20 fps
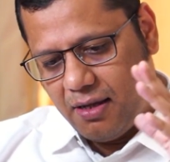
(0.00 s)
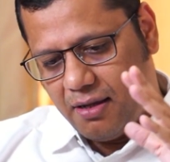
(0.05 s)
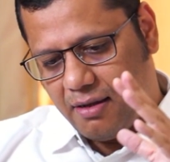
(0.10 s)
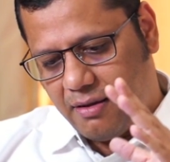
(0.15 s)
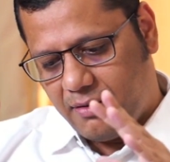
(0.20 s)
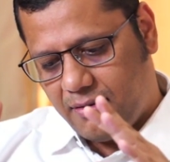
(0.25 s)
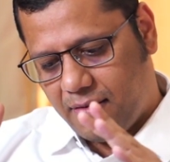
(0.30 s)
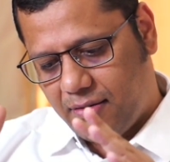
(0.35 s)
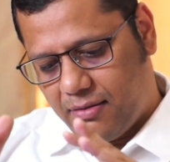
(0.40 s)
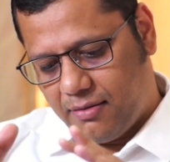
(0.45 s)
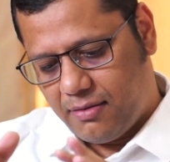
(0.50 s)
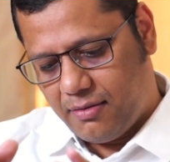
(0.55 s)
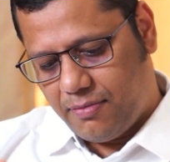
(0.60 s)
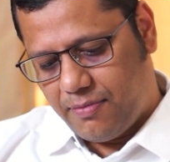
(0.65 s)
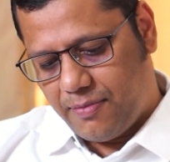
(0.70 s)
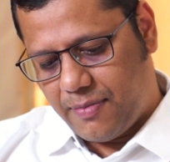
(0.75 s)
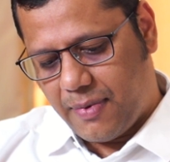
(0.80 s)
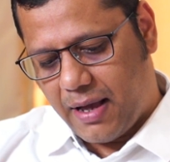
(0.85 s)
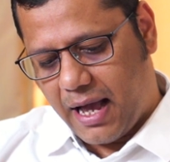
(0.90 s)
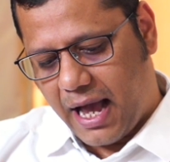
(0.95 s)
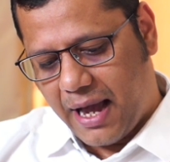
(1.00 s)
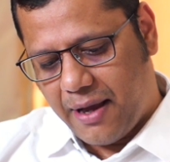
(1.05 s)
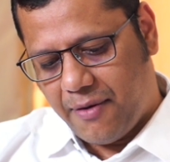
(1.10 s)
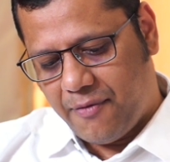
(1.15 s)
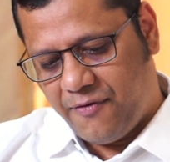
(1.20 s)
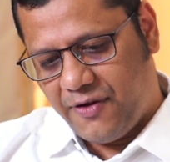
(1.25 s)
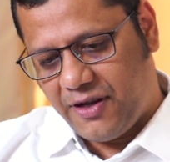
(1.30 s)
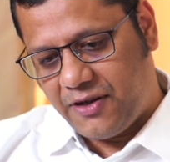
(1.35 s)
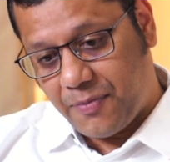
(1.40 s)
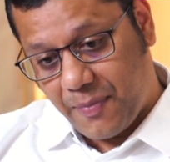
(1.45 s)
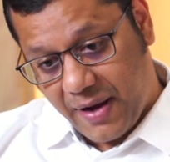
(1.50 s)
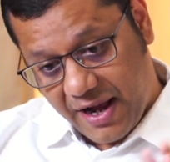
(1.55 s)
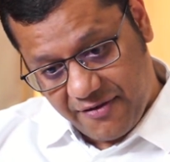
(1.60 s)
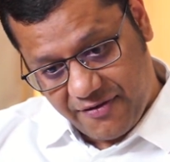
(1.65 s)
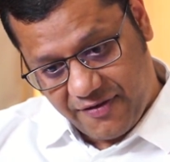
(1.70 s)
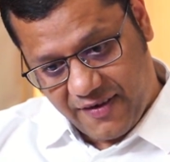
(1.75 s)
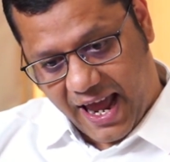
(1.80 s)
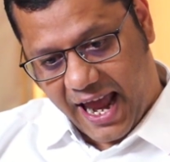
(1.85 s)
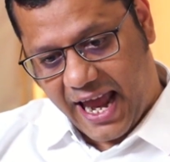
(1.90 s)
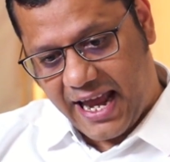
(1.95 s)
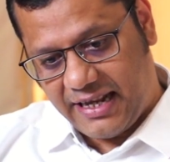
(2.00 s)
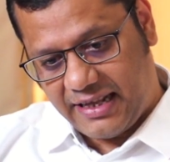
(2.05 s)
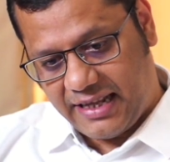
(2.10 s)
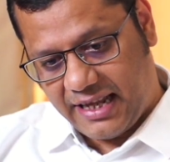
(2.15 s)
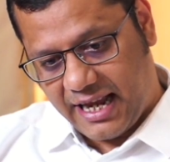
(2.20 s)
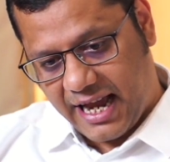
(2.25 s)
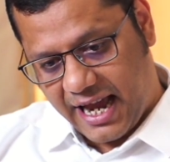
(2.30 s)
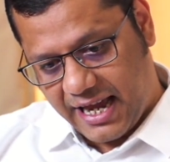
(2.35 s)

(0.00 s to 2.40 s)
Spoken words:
with my flying thing,